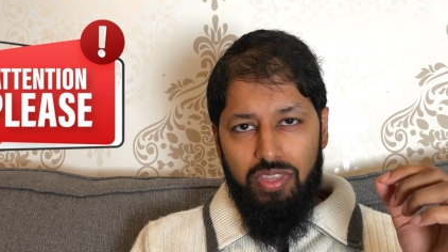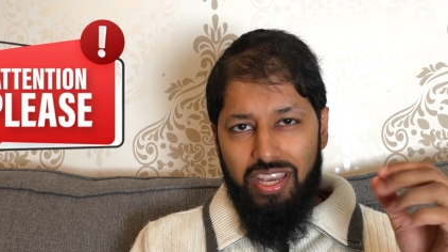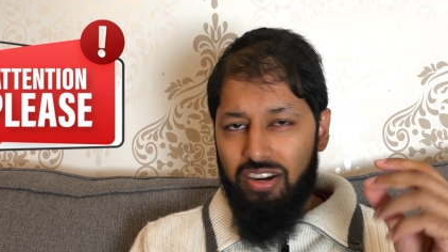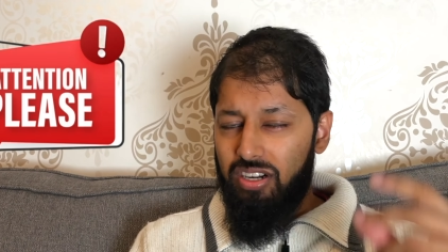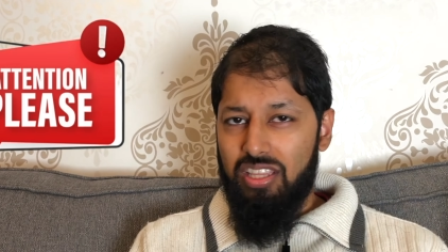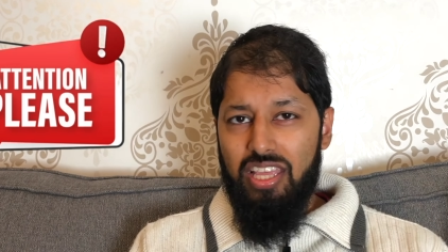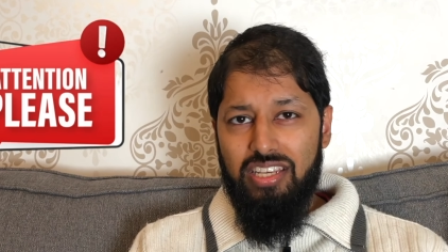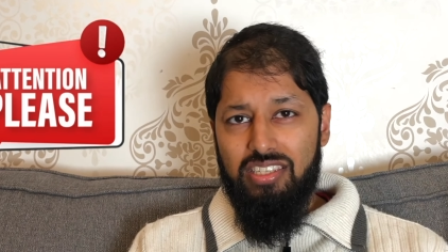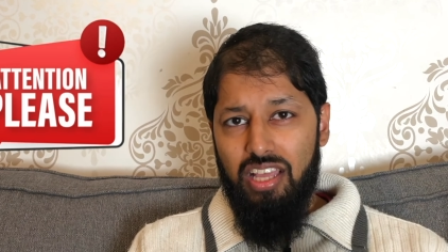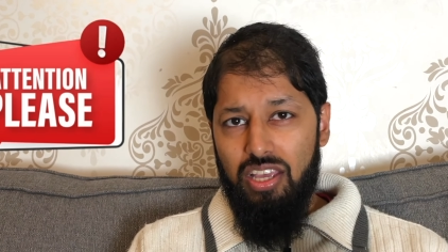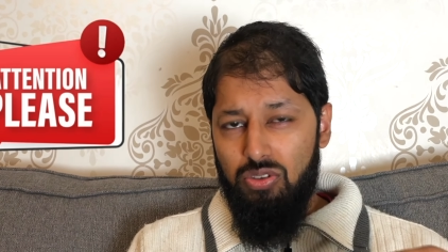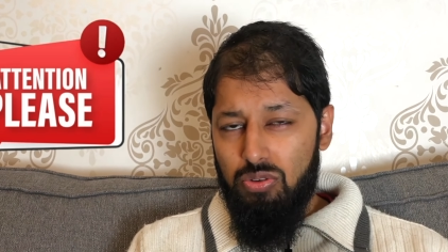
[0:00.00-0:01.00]
Here are the things
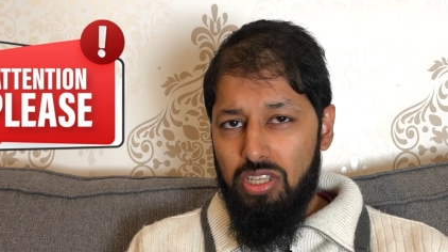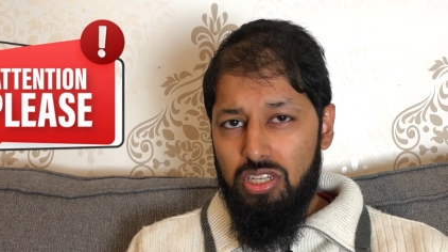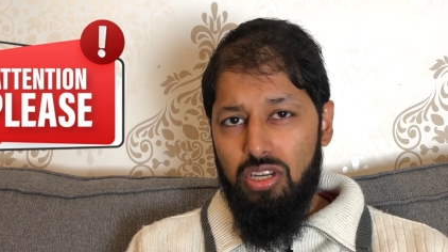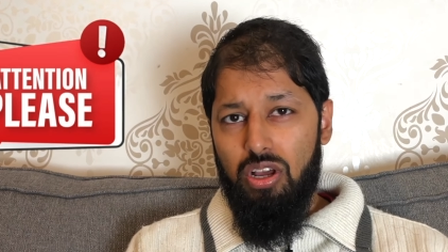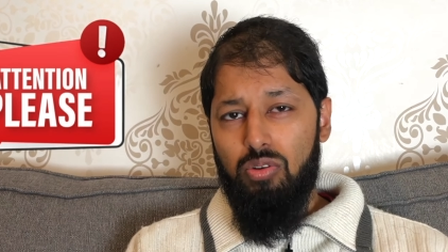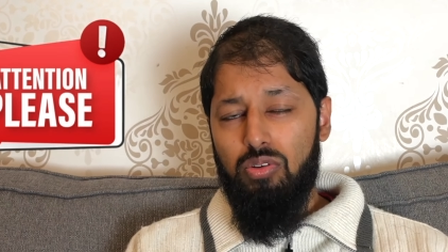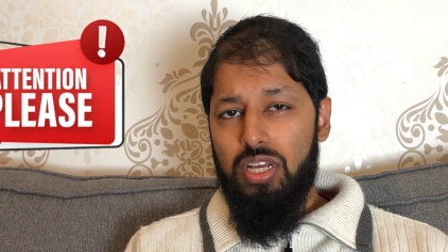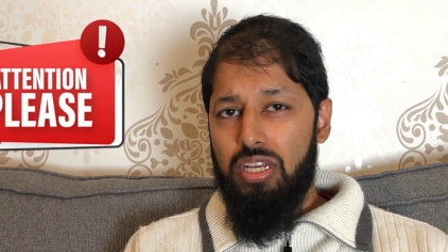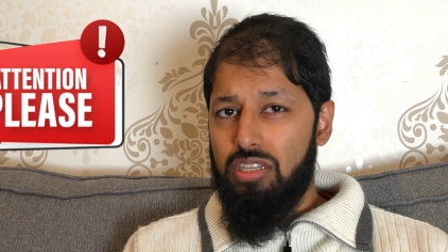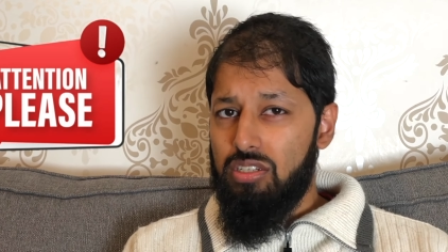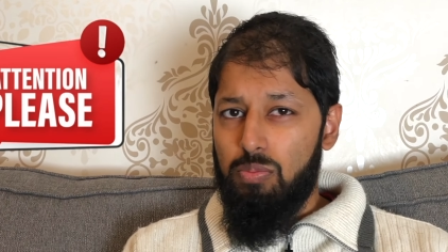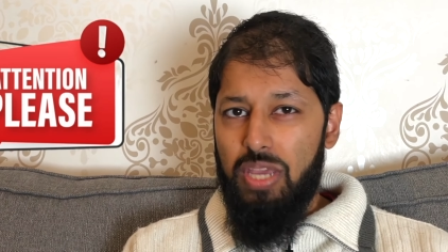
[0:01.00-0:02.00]
that you need to know
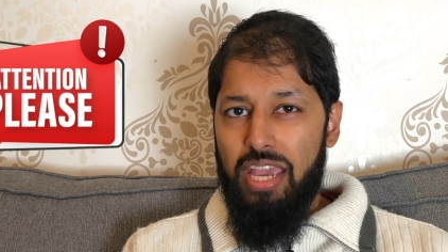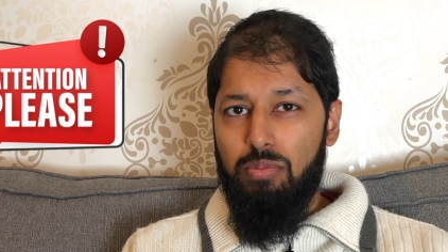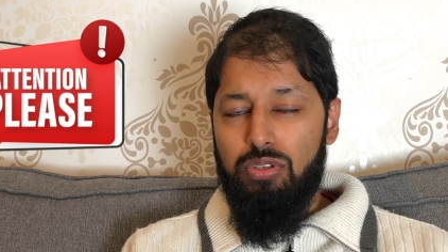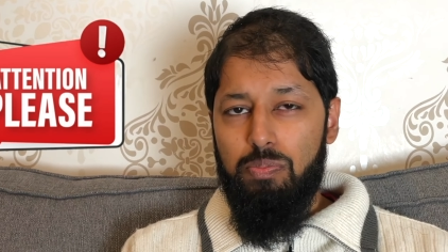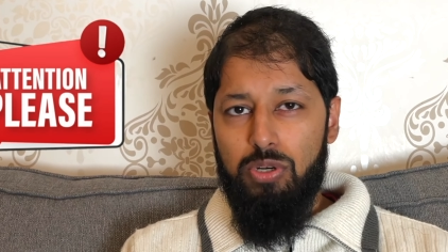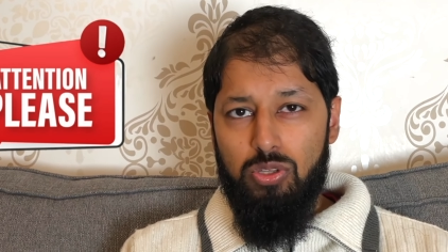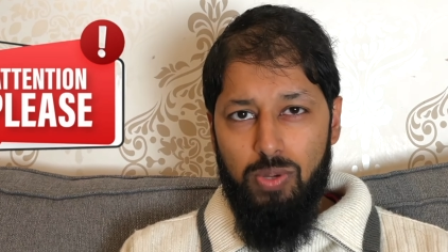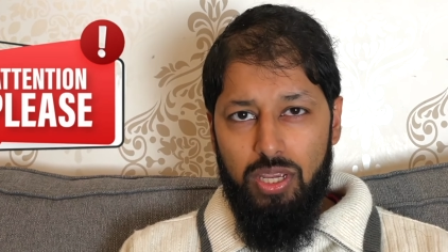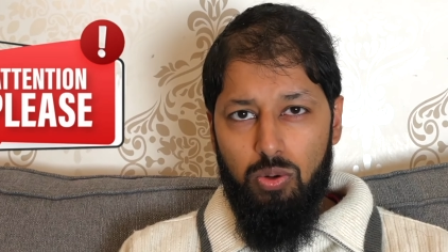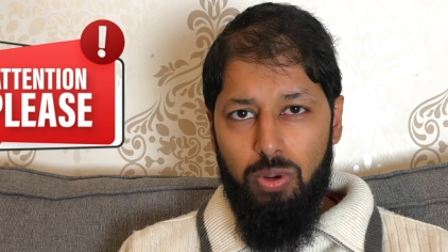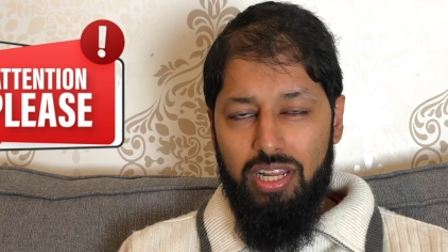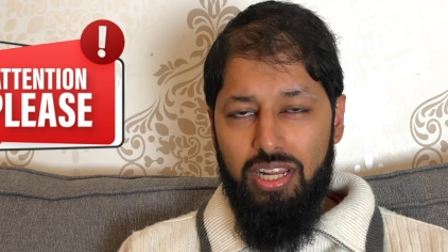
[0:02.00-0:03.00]
to be able to persuade
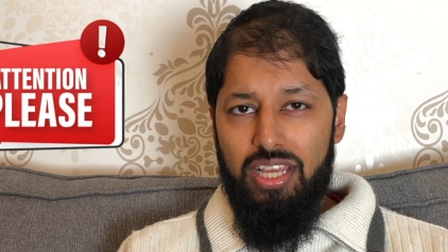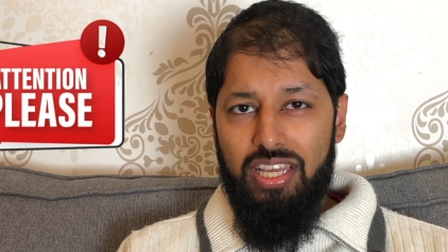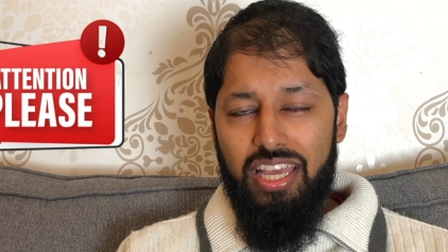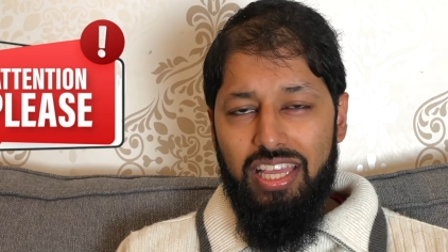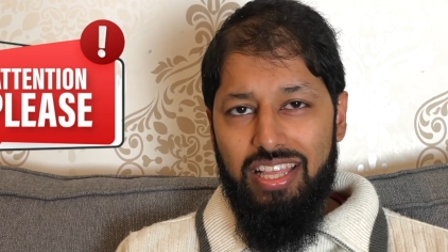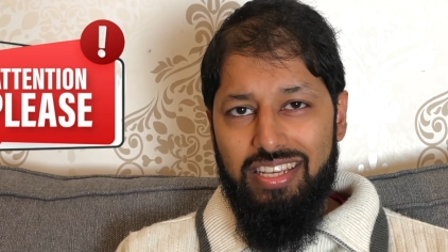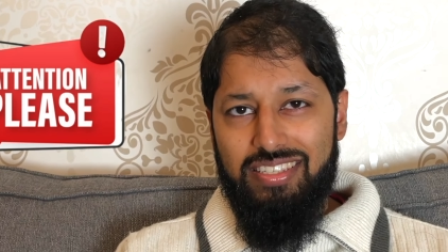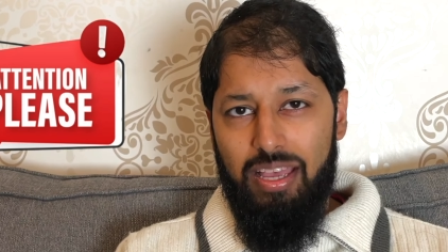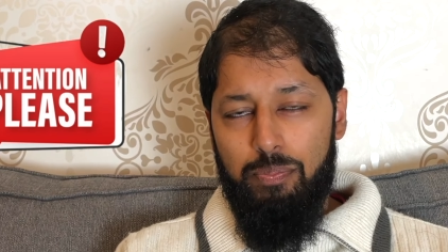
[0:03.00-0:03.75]
well in the exam.